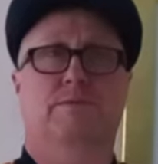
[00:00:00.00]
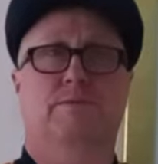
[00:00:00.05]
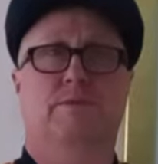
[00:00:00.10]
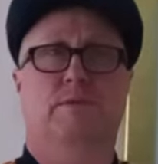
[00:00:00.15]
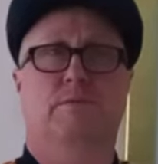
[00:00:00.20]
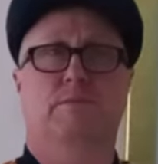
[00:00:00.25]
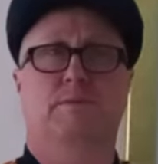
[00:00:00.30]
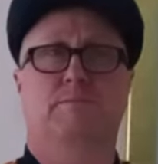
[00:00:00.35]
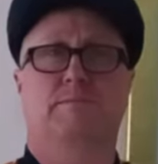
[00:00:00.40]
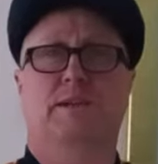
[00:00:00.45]

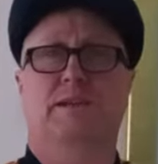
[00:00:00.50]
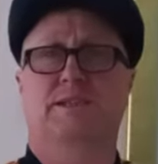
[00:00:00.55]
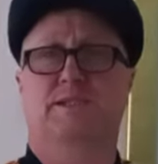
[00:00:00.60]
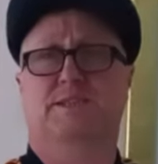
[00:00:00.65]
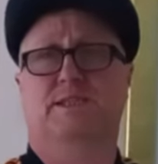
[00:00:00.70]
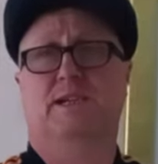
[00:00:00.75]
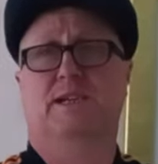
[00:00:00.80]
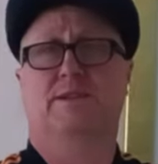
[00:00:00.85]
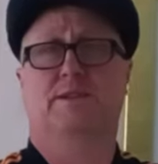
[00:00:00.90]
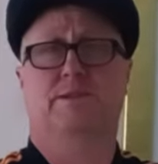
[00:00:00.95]
For I mean,
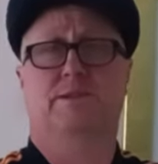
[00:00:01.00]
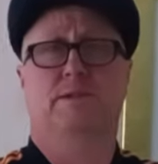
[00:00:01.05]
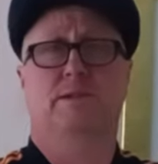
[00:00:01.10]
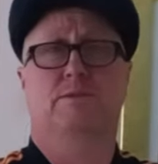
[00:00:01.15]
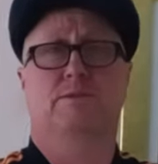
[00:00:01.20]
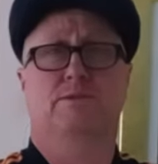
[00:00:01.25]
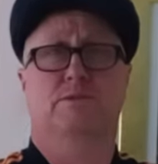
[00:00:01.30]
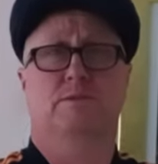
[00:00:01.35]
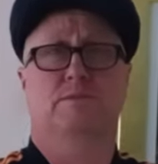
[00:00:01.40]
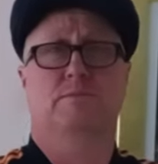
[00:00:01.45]
Matt's to
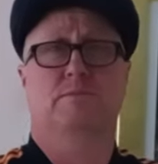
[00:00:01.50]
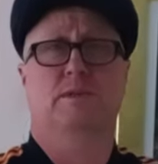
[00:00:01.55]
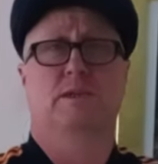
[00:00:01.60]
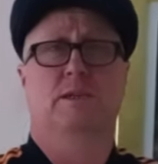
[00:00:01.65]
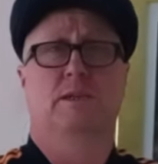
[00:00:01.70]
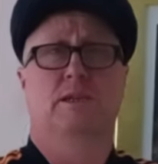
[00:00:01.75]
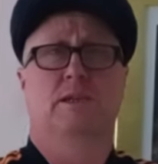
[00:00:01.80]
do some